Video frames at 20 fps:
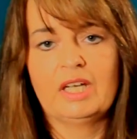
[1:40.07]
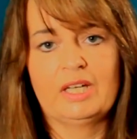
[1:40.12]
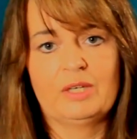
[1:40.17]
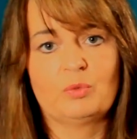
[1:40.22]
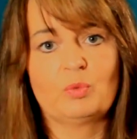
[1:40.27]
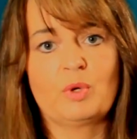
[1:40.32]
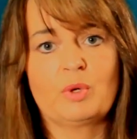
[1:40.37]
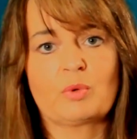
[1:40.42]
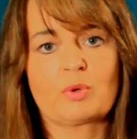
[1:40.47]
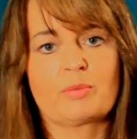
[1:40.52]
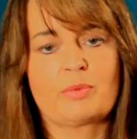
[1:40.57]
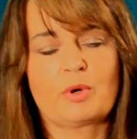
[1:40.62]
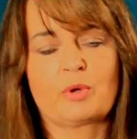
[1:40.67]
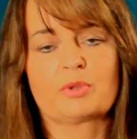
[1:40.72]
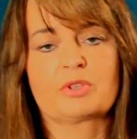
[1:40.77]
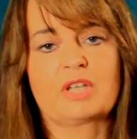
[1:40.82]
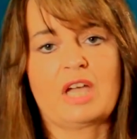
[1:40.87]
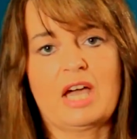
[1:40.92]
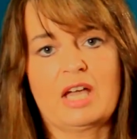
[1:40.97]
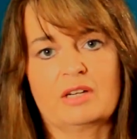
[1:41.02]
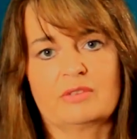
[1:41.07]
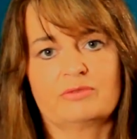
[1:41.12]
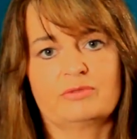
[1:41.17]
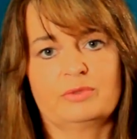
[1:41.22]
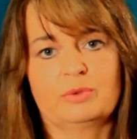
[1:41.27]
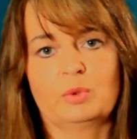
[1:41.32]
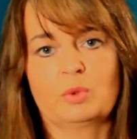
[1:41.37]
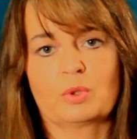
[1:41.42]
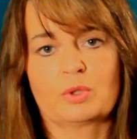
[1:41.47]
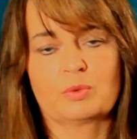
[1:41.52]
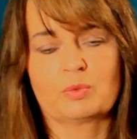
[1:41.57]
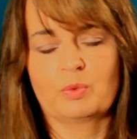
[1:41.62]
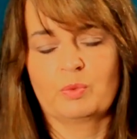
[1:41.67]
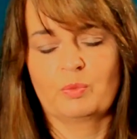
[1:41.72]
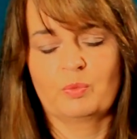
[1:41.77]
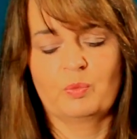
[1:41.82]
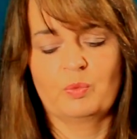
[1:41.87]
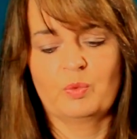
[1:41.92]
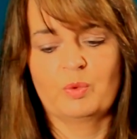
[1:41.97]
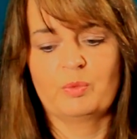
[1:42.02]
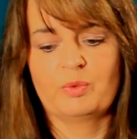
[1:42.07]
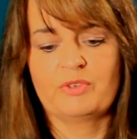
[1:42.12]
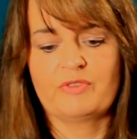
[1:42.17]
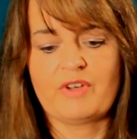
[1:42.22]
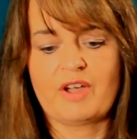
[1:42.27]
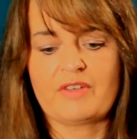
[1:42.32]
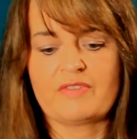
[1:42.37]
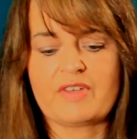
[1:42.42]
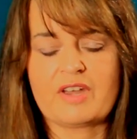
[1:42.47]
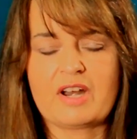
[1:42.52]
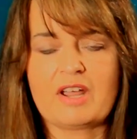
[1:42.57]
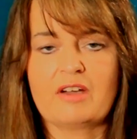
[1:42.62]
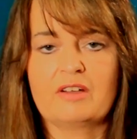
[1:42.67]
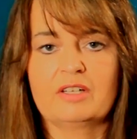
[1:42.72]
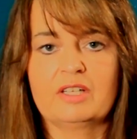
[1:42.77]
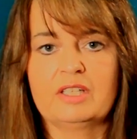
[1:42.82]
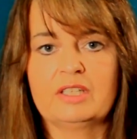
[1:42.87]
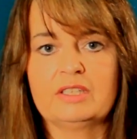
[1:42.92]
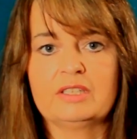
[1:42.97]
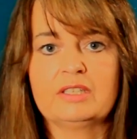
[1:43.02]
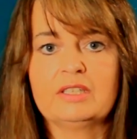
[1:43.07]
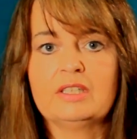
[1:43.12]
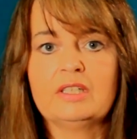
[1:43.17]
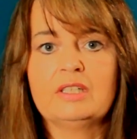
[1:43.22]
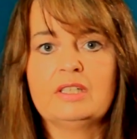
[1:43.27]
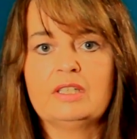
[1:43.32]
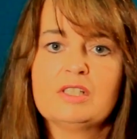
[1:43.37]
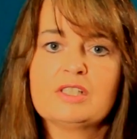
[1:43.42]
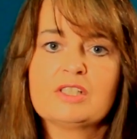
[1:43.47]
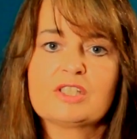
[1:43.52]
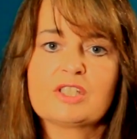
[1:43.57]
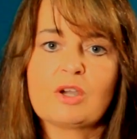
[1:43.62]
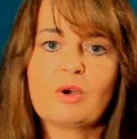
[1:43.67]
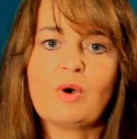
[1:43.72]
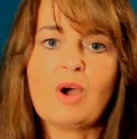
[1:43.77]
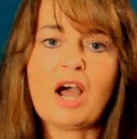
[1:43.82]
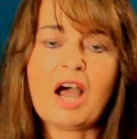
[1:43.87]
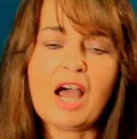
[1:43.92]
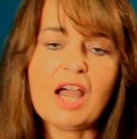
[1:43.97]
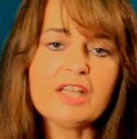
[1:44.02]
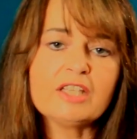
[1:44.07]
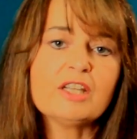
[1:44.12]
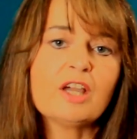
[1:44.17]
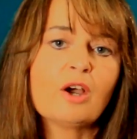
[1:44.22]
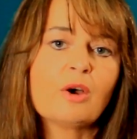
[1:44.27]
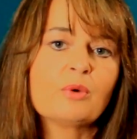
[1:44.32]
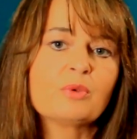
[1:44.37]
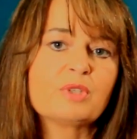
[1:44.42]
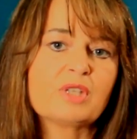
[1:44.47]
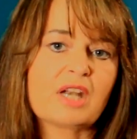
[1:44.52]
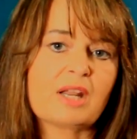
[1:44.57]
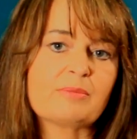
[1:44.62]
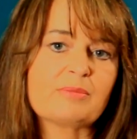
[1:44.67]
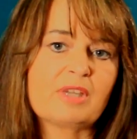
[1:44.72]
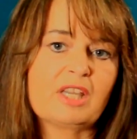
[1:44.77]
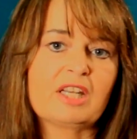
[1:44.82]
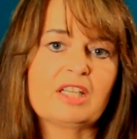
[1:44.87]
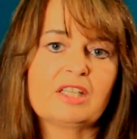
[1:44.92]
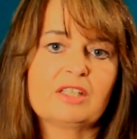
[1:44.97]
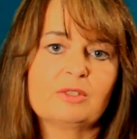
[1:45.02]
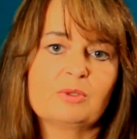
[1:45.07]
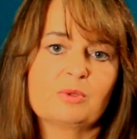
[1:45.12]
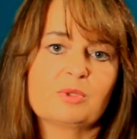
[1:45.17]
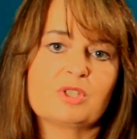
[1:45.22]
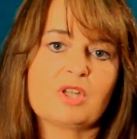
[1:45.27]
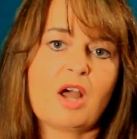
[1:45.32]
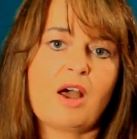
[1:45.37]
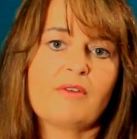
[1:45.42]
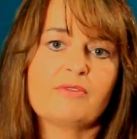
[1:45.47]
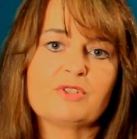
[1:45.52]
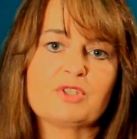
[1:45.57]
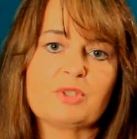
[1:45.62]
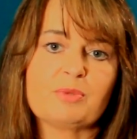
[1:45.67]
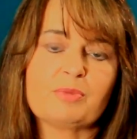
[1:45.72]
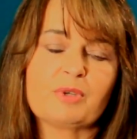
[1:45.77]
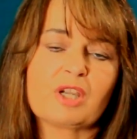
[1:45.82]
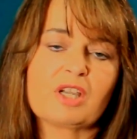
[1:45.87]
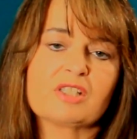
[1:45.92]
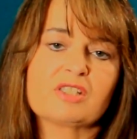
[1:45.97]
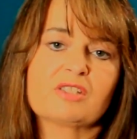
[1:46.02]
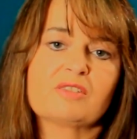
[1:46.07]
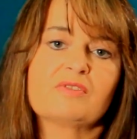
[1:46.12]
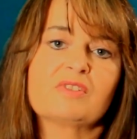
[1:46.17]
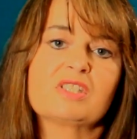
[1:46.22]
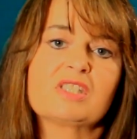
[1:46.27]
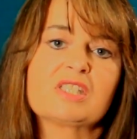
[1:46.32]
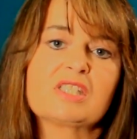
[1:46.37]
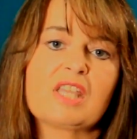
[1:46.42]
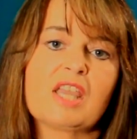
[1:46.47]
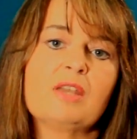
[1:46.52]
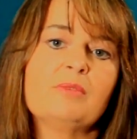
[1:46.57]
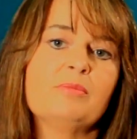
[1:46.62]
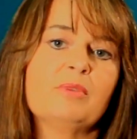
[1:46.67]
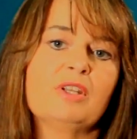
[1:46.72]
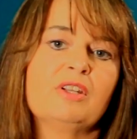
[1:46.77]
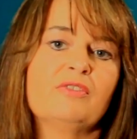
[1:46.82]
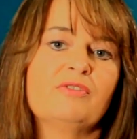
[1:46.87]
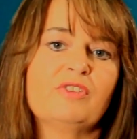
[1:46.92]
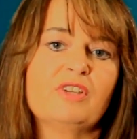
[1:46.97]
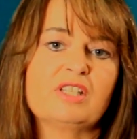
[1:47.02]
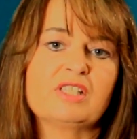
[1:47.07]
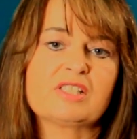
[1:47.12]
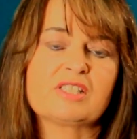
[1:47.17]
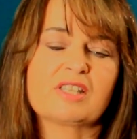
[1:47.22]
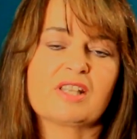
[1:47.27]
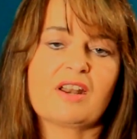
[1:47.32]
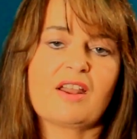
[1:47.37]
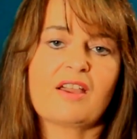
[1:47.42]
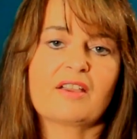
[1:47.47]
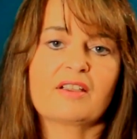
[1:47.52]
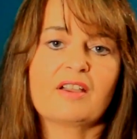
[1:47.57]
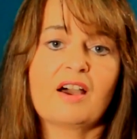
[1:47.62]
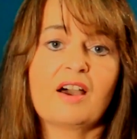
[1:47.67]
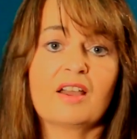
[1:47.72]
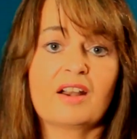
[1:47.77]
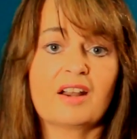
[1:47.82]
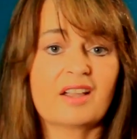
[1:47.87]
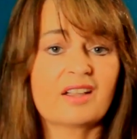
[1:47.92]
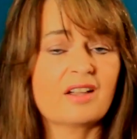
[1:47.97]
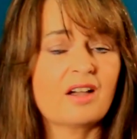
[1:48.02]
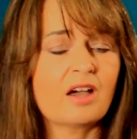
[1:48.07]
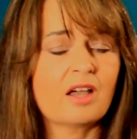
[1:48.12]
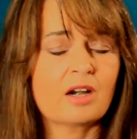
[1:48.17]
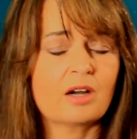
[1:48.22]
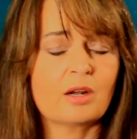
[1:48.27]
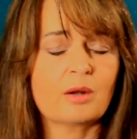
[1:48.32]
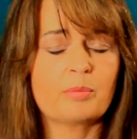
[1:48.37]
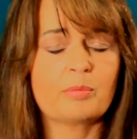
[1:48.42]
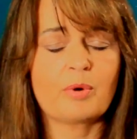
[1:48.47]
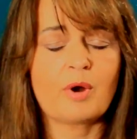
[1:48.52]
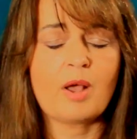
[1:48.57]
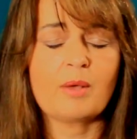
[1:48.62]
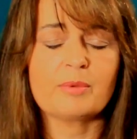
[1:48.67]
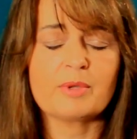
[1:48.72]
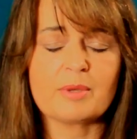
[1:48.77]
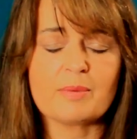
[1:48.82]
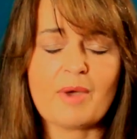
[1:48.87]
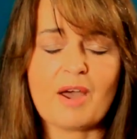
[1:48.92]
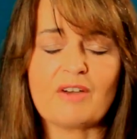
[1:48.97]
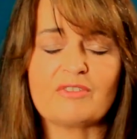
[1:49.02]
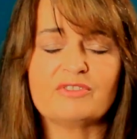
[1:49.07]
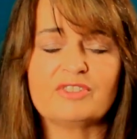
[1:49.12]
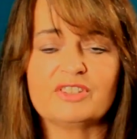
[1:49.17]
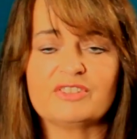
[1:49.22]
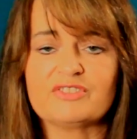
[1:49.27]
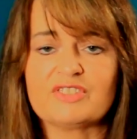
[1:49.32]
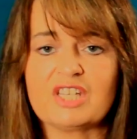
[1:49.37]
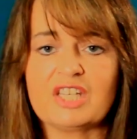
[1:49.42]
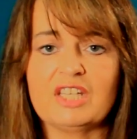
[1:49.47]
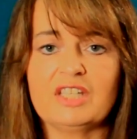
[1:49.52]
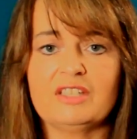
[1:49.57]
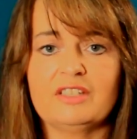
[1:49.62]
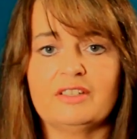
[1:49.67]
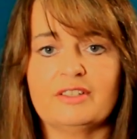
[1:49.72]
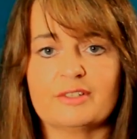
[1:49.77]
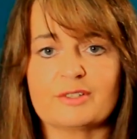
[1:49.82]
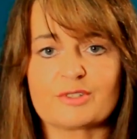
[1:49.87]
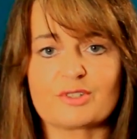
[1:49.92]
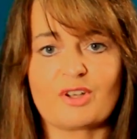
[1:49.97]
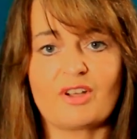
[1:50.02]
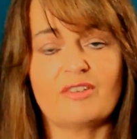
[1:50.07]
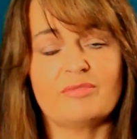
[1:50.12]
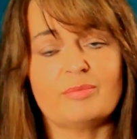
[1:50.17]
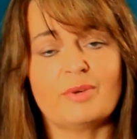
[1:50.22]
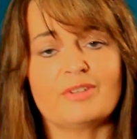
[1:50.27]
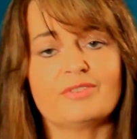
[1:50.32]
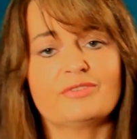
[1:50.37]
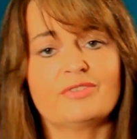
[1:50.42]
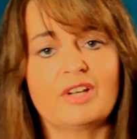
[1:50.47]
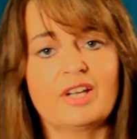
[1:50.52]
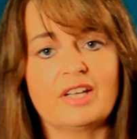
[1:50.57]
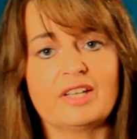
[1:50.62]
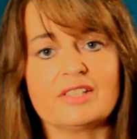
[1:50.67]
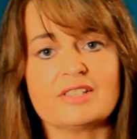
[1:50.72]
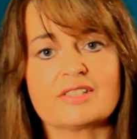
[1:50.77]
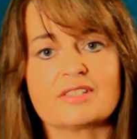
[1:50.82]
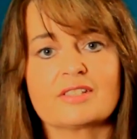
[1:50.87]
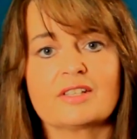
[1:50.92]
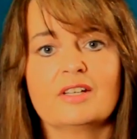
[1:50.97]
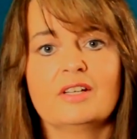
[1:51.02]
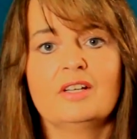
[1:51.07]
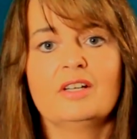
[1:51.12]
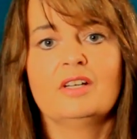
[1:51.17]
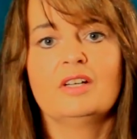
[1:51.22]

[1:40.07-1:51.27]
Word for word: And we were both kind of floored when we found that out. And so I know that I'm getting into autophagy because of the skin benefits that I got. I got probably about 15 years off my face.